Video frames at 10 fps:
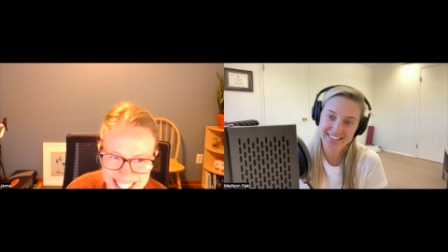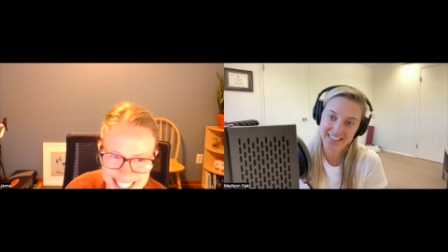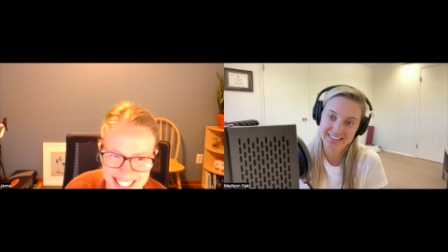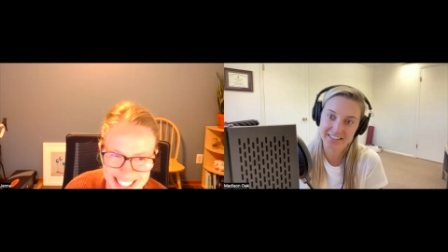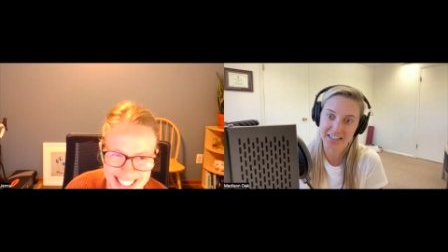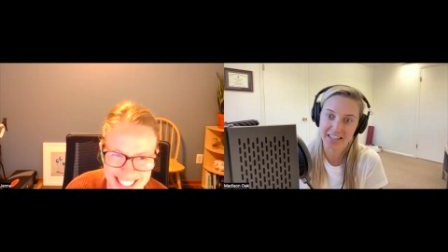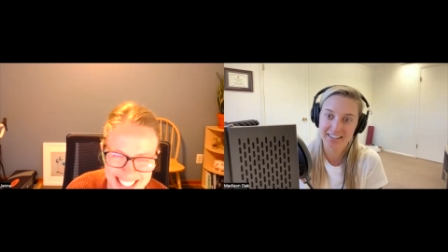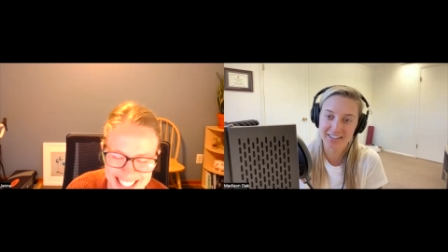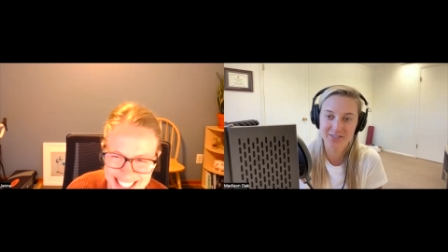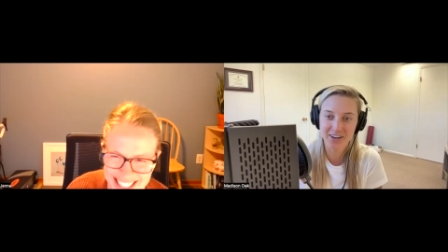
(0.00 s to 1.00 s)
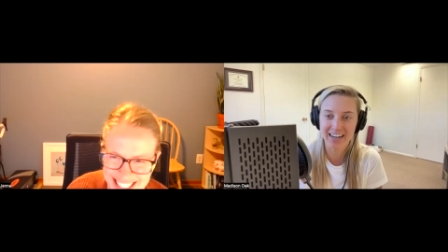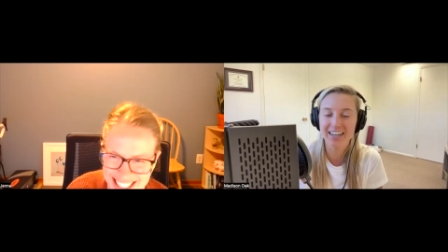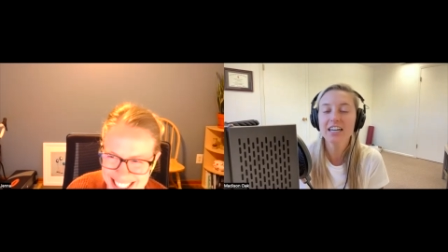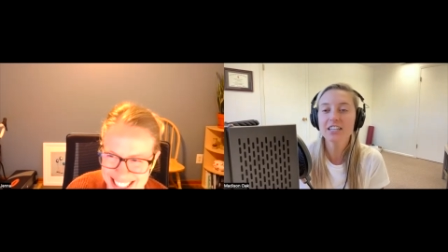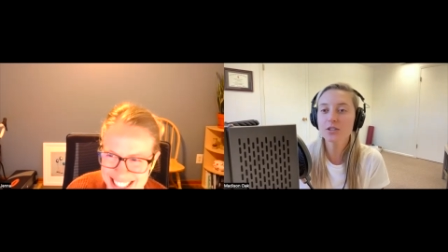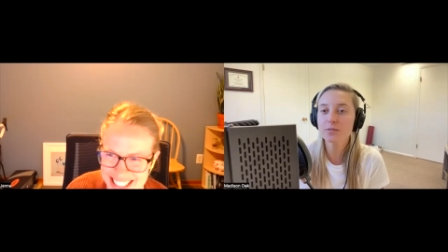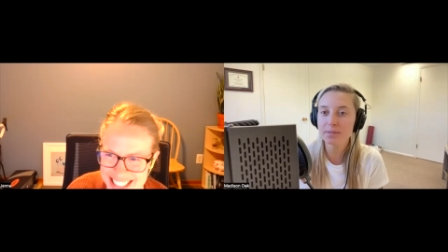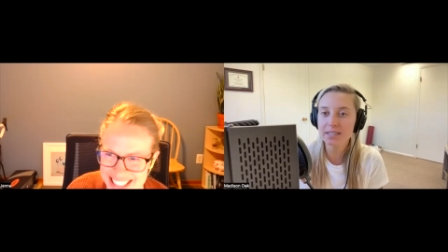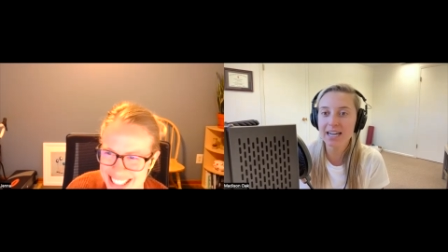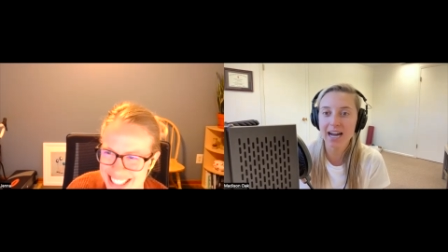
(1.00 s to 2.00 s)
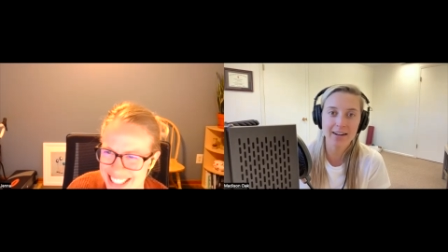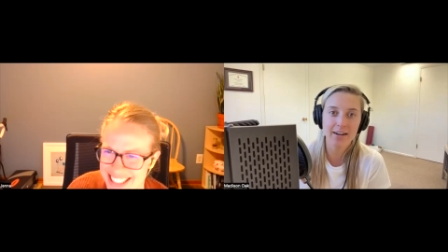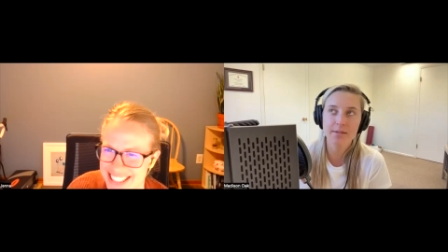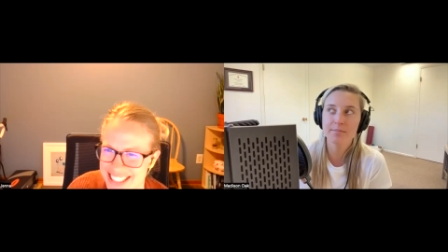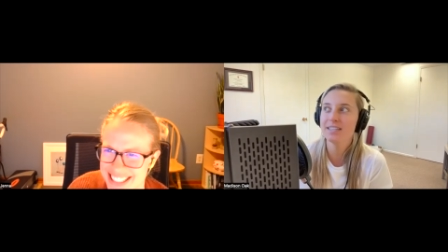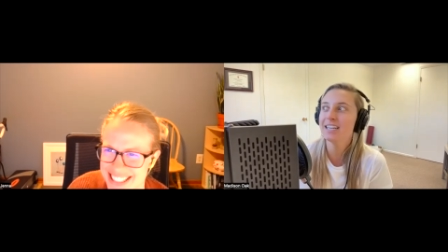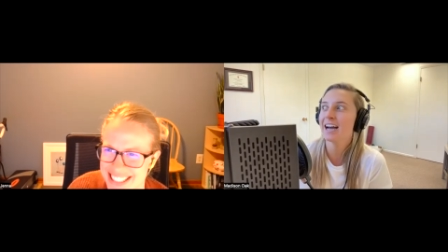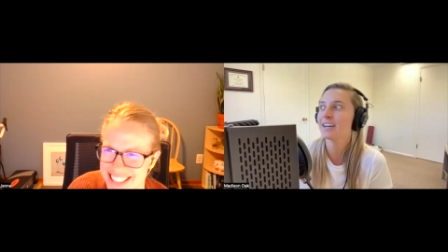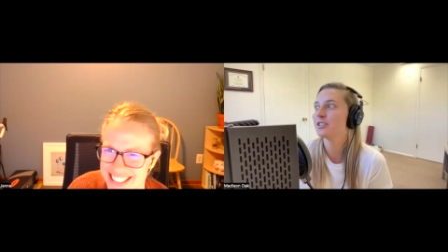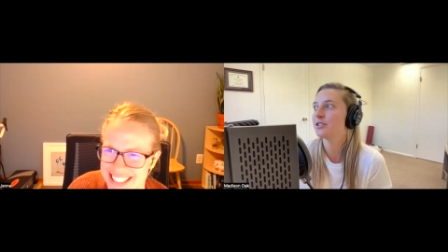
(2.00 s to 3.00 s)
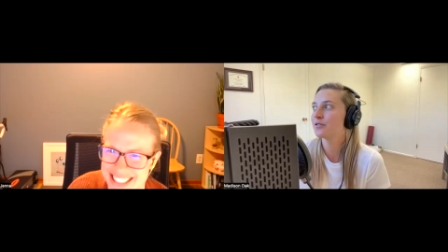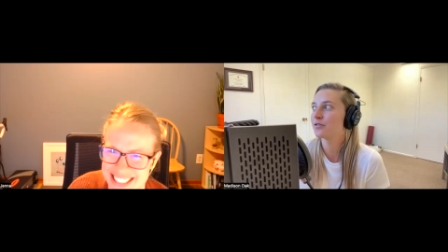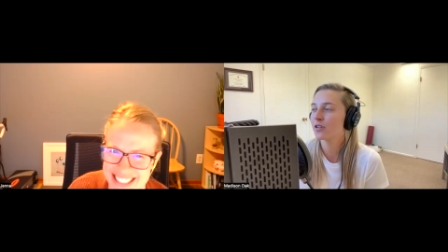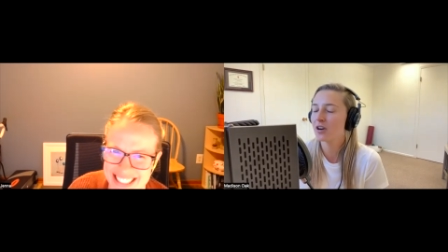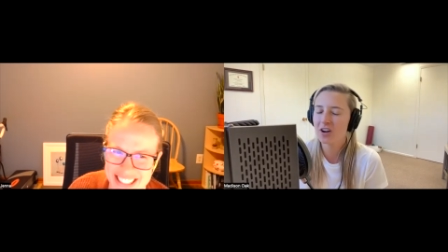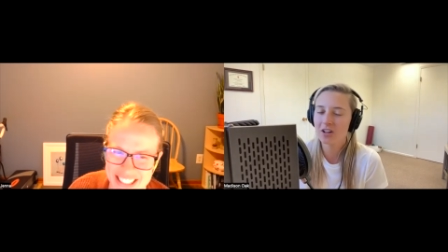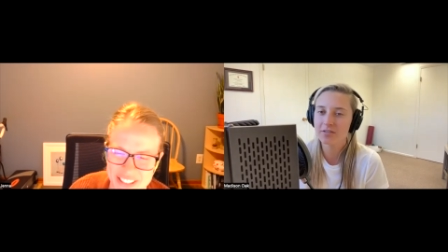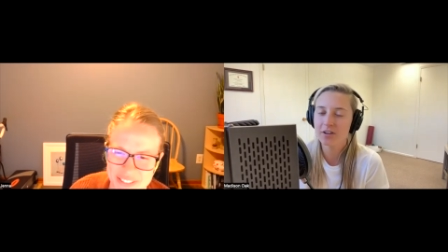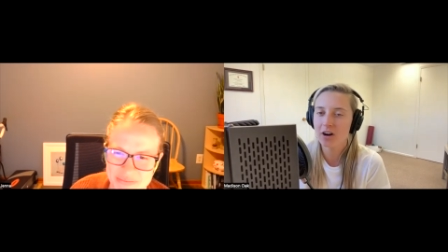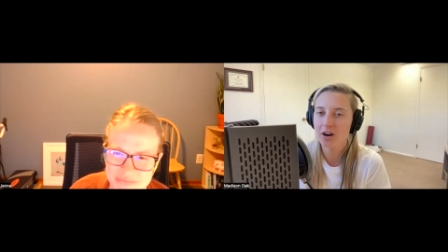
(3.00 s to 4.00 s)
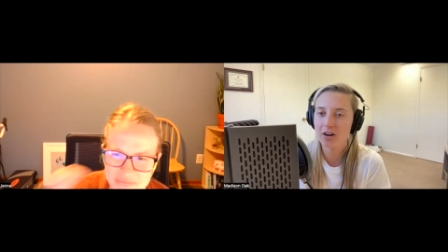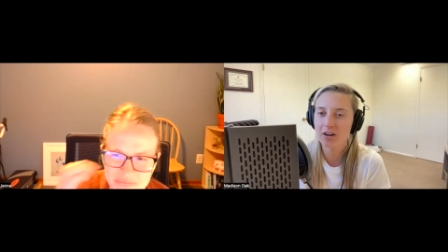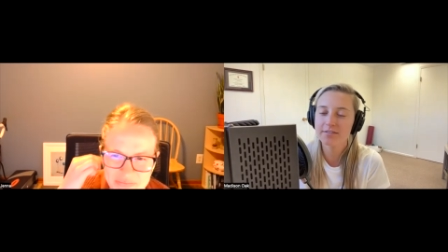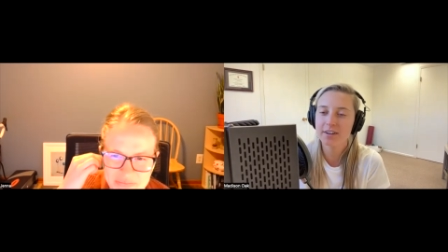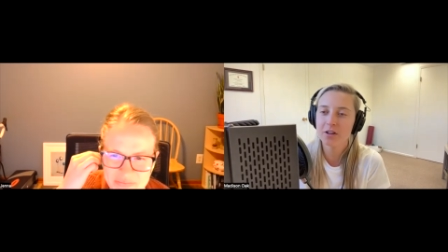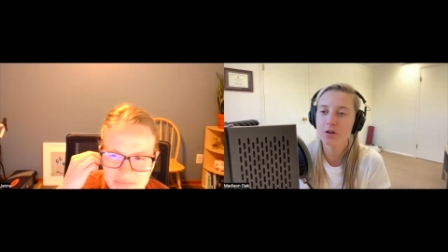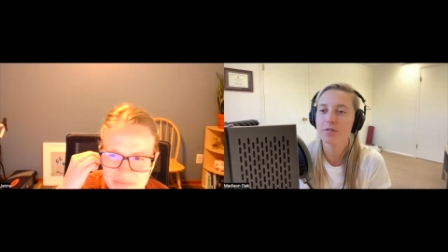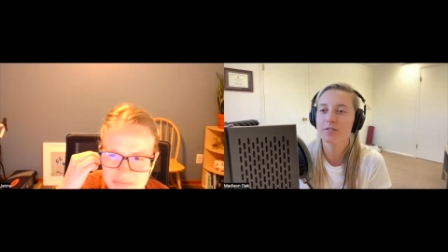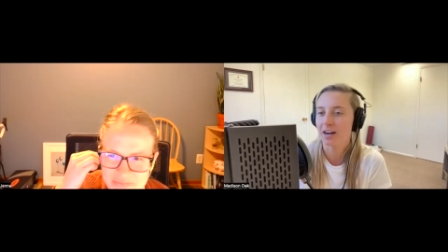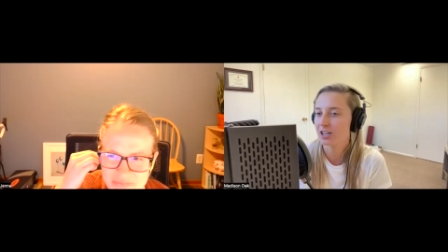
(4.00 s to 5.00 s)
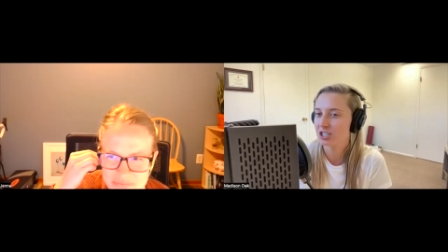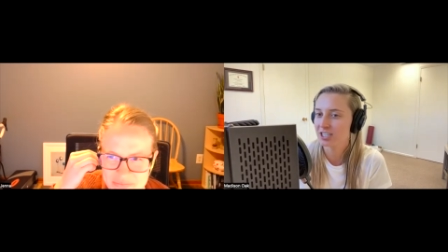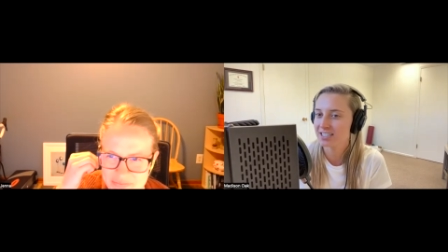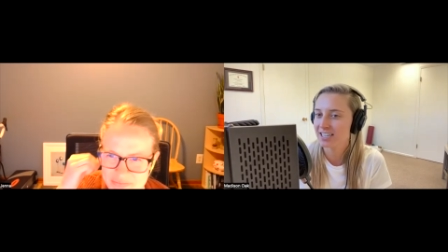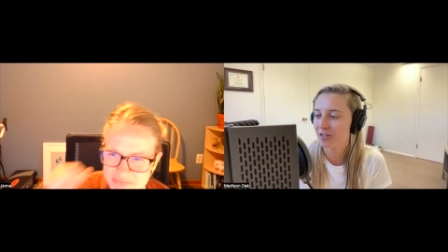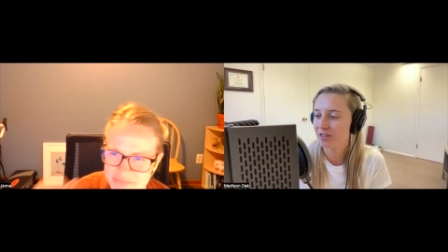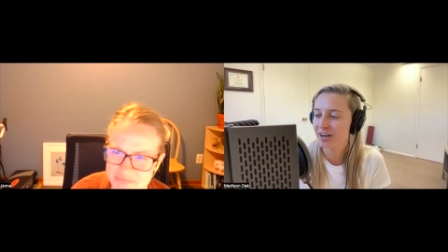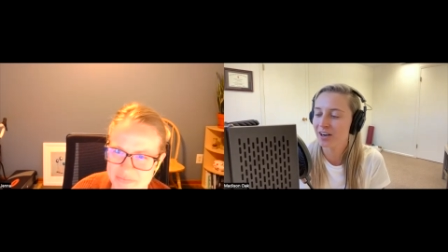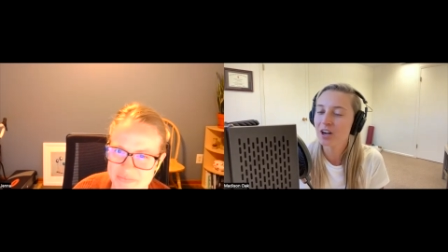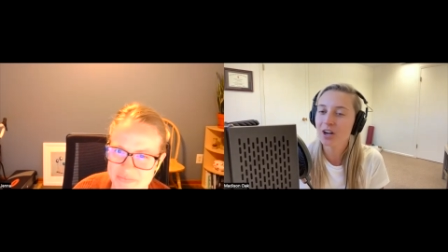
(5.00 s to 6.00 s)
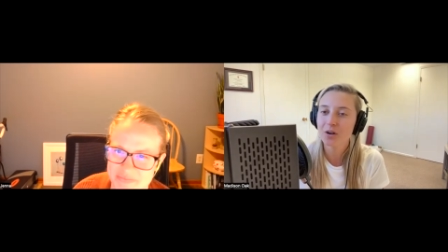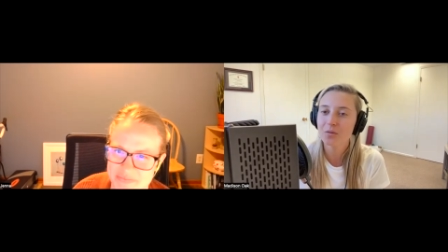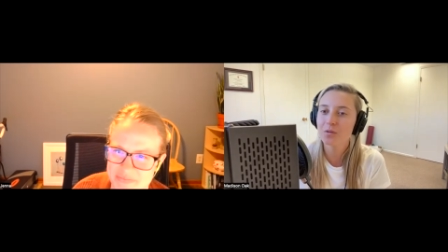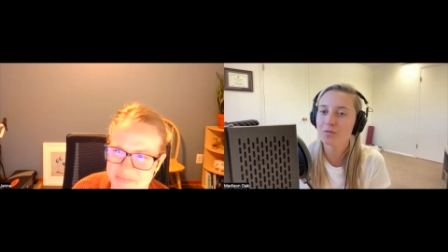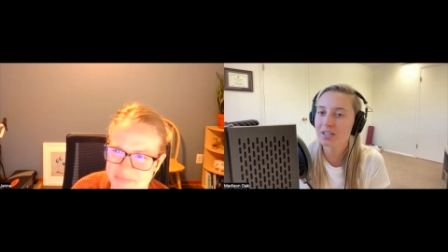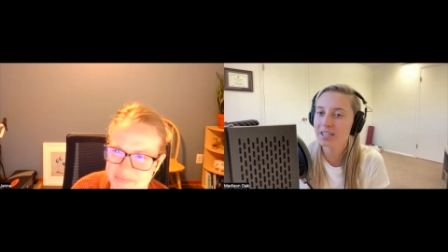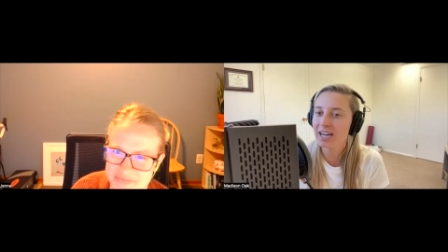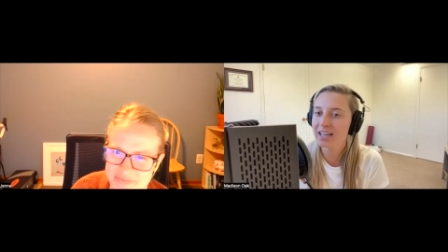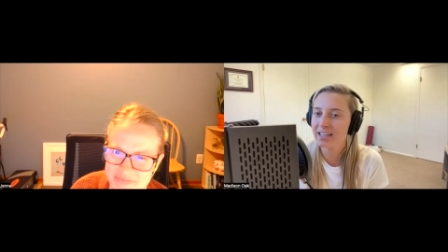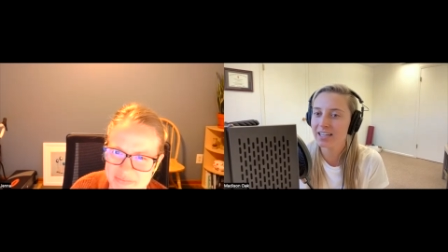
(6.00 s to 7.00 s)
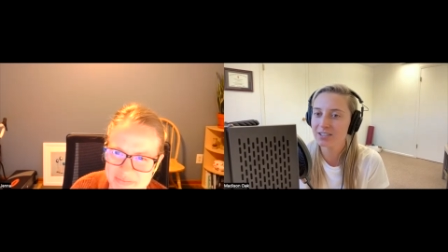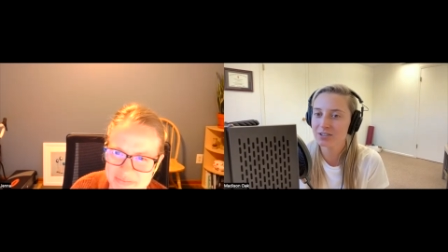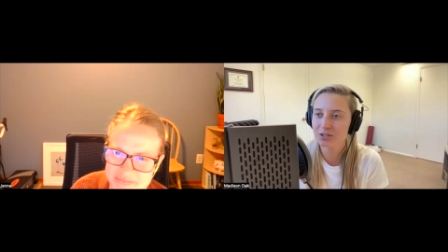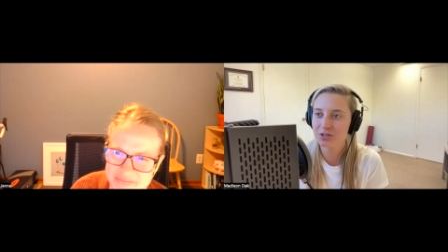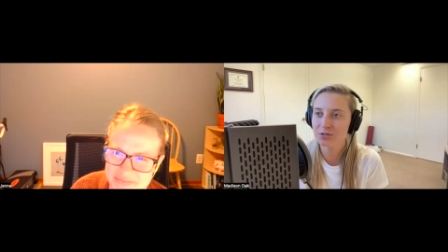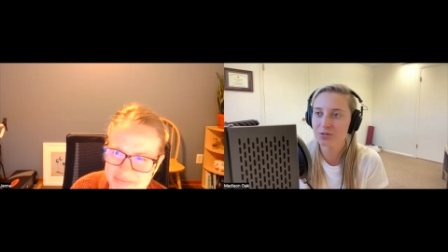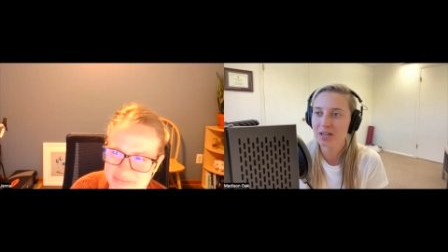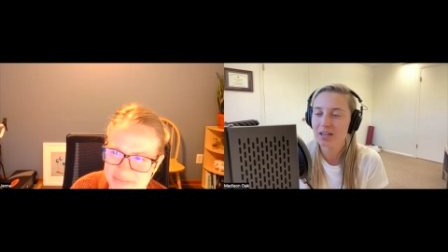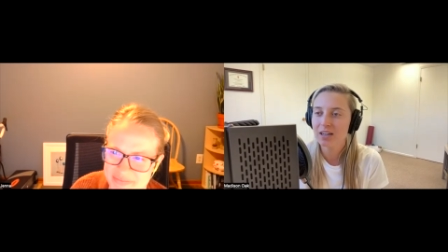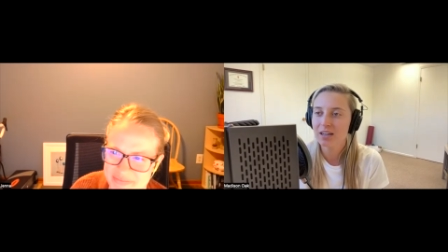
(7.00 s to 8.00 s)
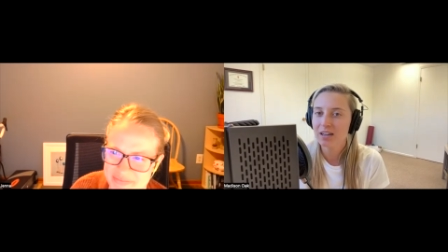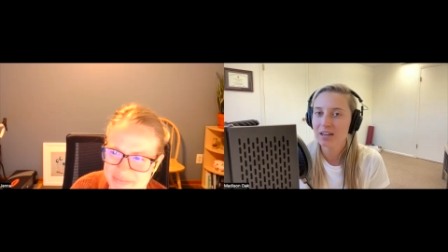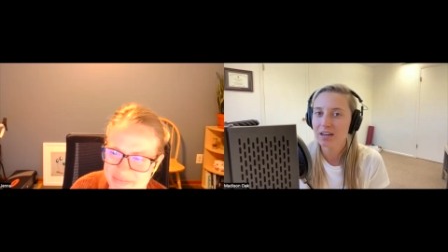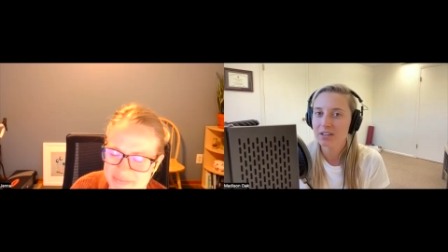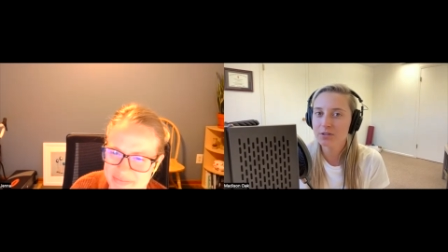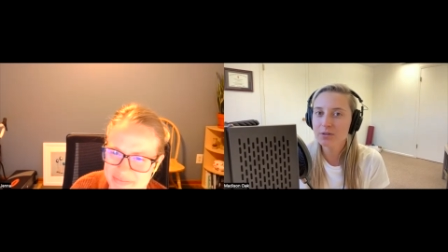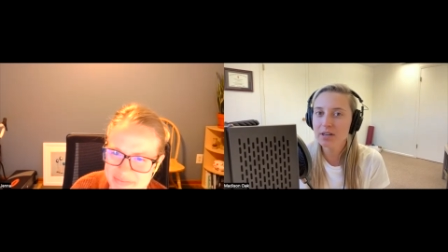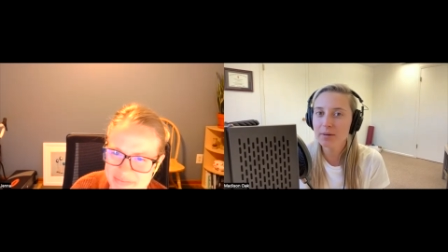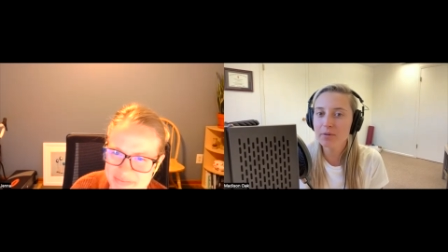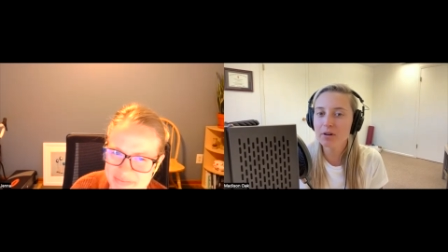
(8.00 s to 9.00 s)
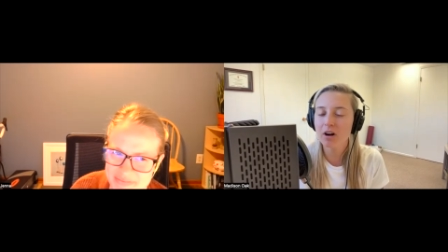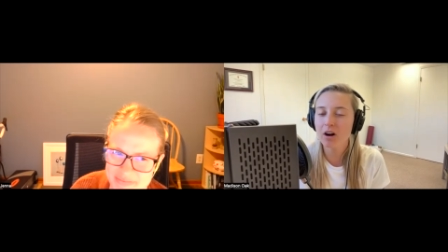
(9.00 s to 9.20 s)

Technically, you're right. So a B, a B attitude for all of our fellow perfectionists out there will really, I think, do, do a number